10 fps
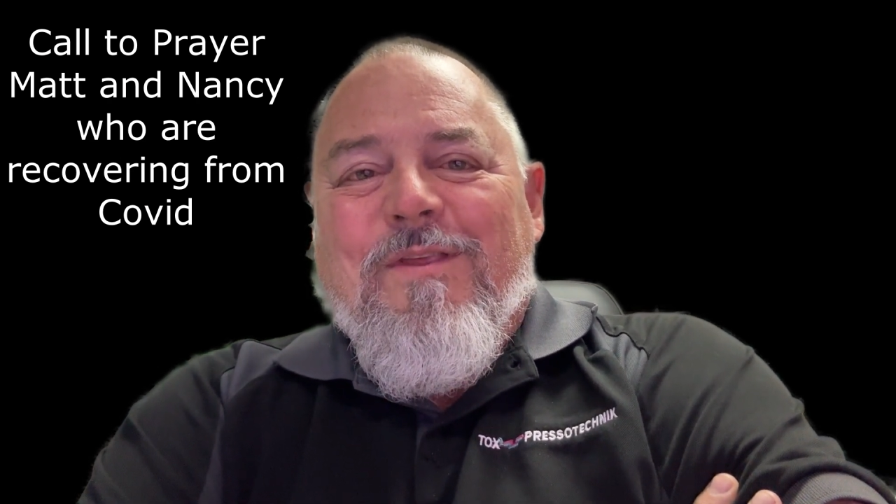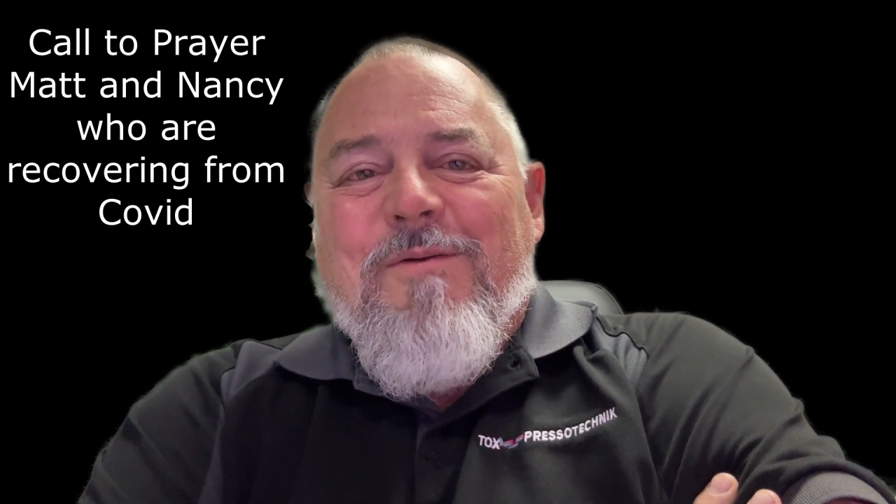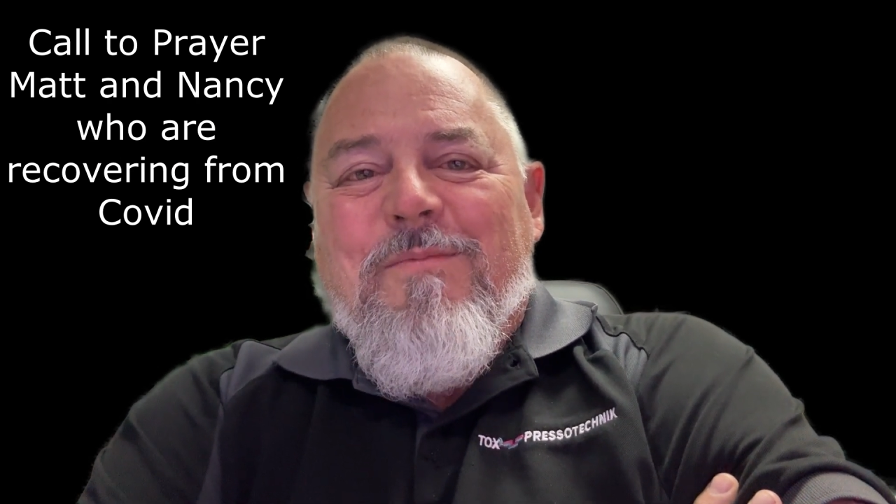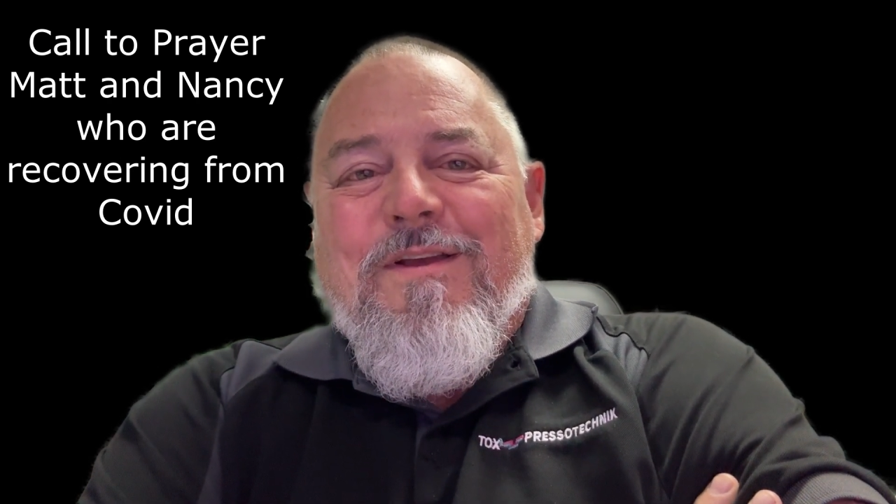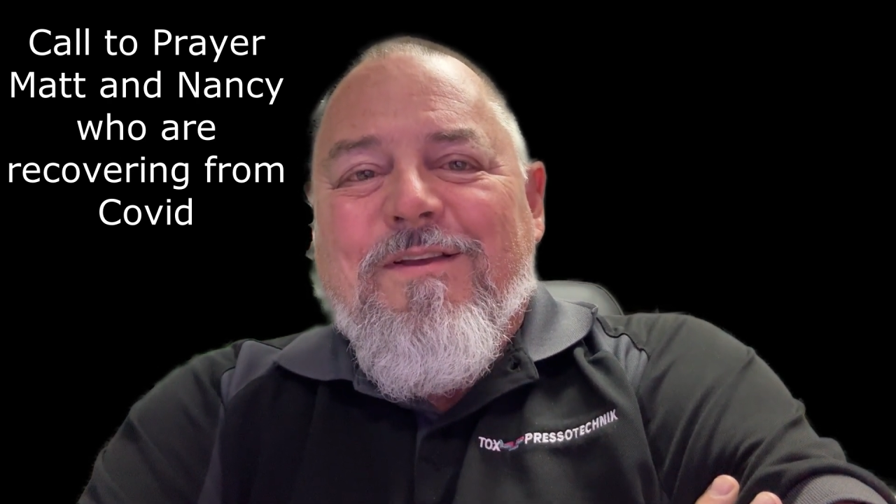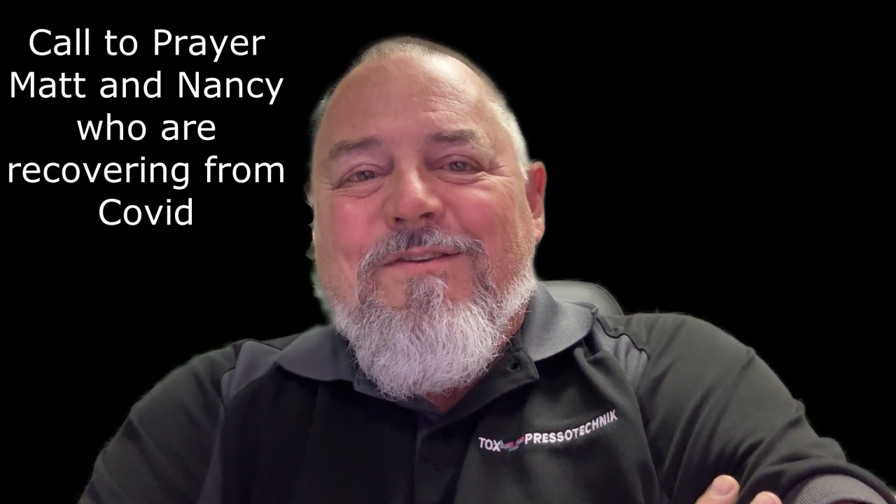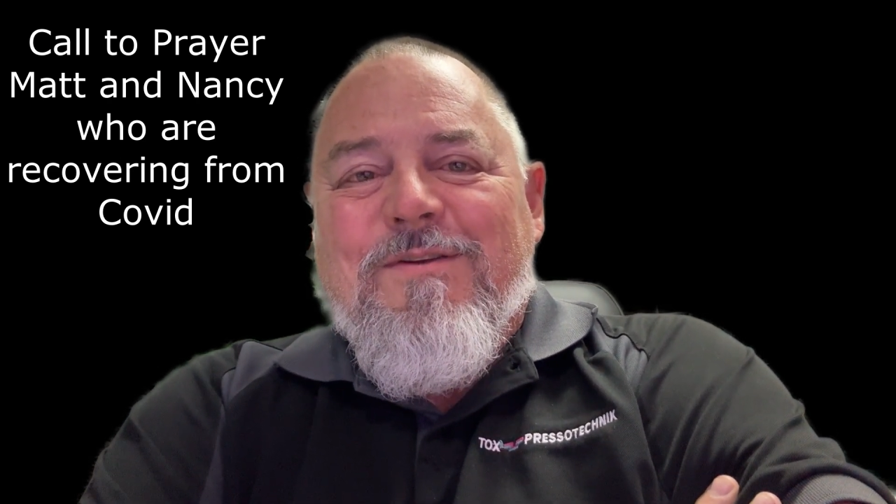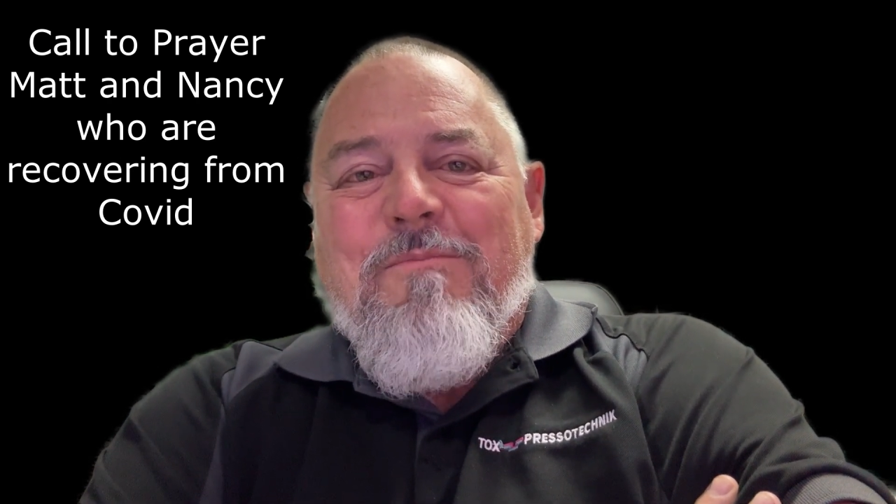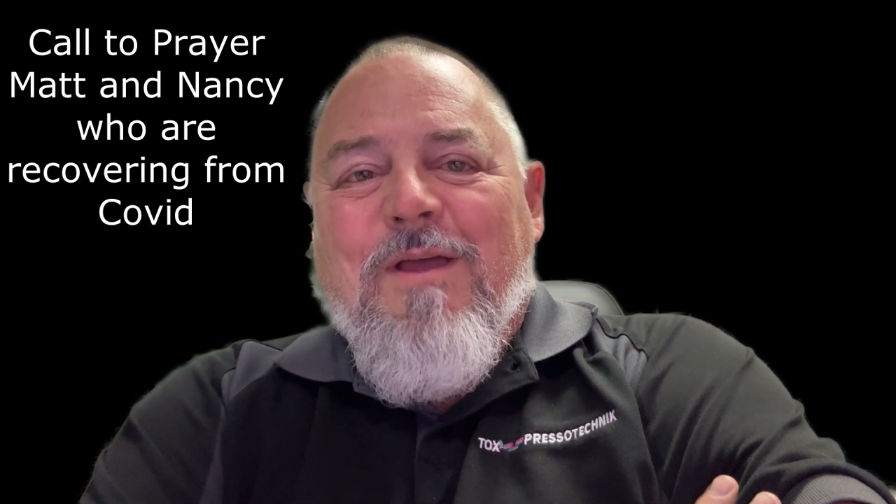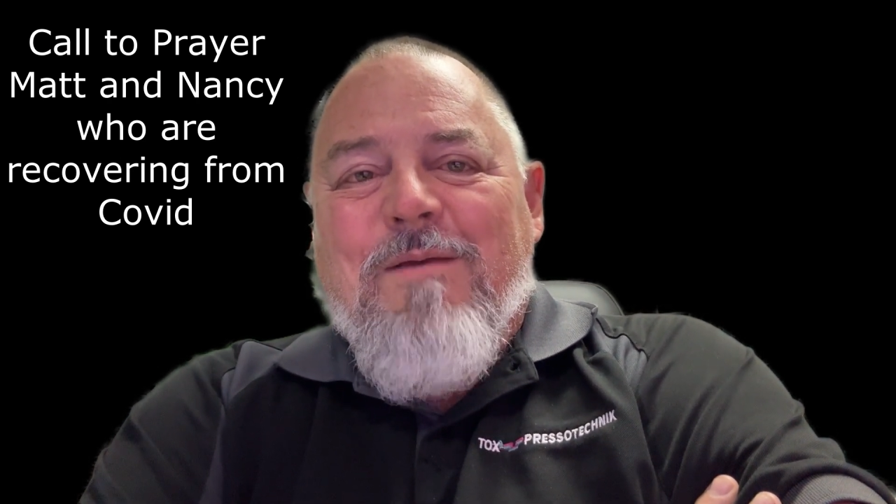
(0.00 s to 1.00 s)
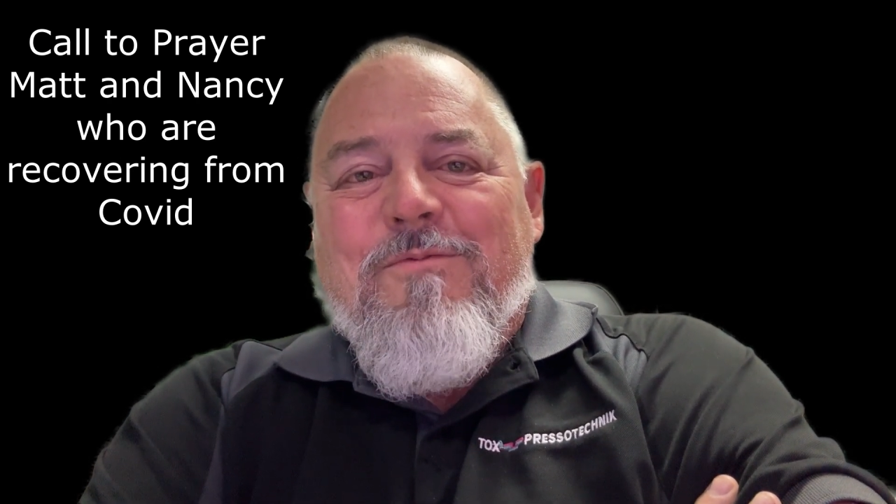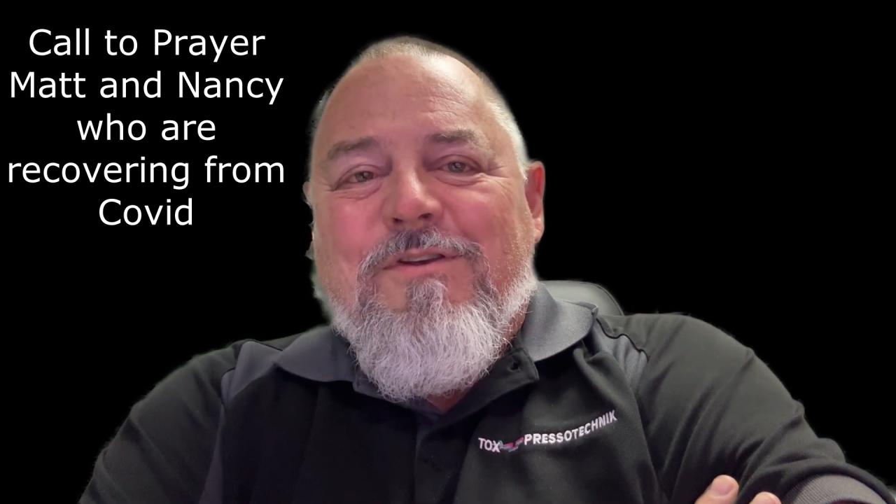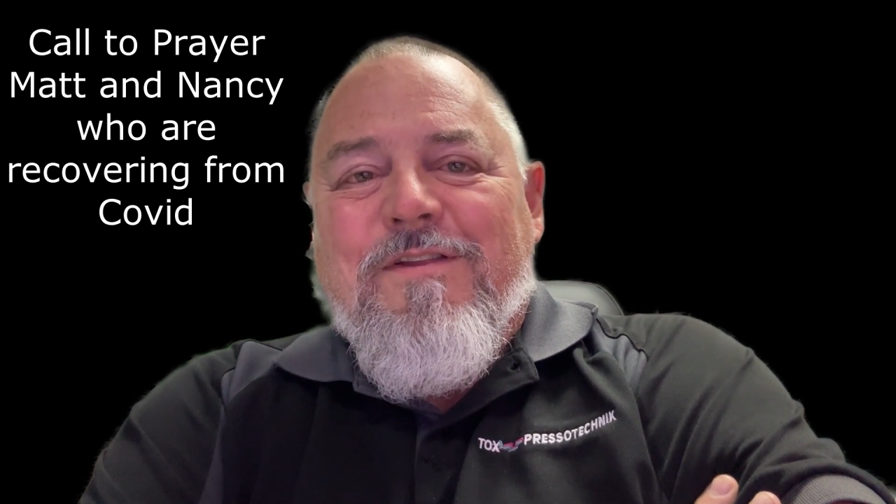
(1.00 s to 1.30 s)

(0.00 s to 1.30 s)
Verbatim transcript: them because sometimes you